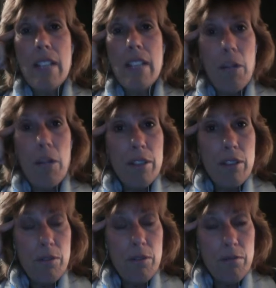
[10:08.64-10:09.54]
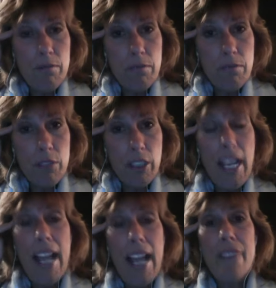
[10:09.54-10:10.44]
was going to
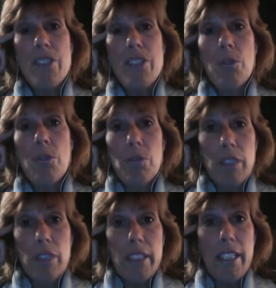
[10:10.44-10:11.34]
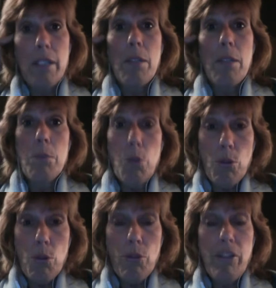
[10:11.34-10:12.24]
have to really
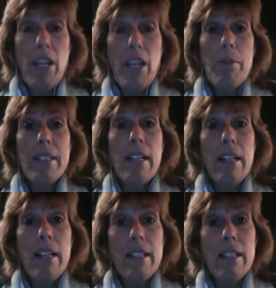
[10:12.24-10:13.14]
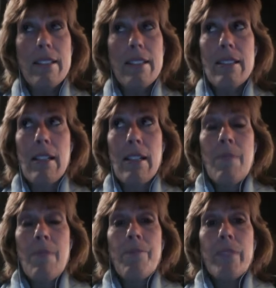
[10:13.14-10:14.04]
move, because
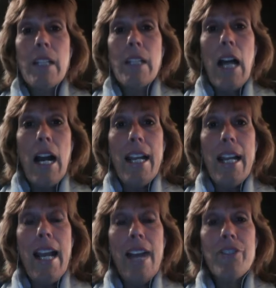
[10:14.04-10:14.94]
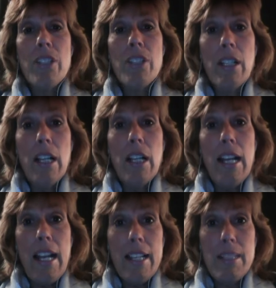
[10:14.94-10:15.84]
I have to,
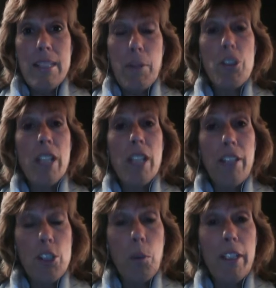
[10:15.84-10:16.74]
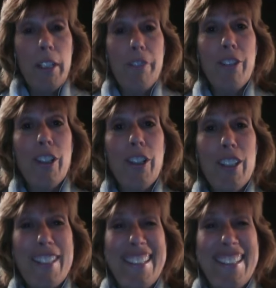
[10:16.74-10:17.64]
especially on the
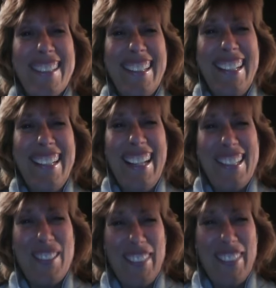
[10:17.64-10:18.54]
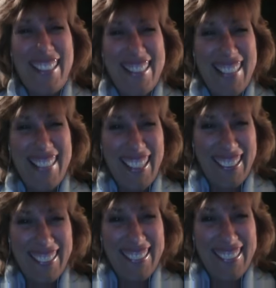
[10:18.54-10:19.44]
21st,
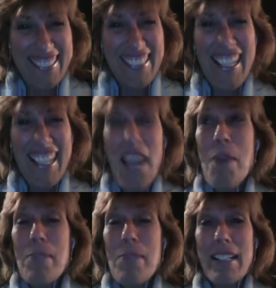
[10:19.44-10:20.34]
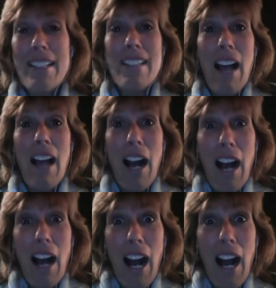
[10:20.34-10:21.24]
22nd, because
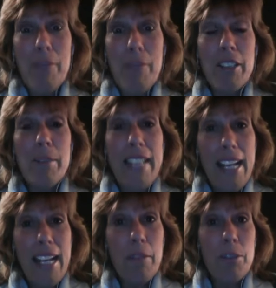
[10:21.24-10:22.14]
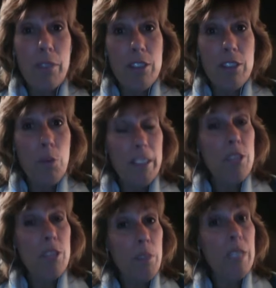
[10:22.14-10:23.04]
I'm going to be hammered with
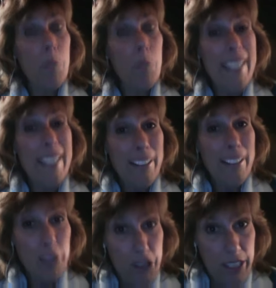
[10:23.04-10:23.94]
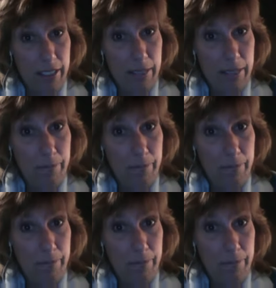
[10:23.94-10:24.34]
2021 energies.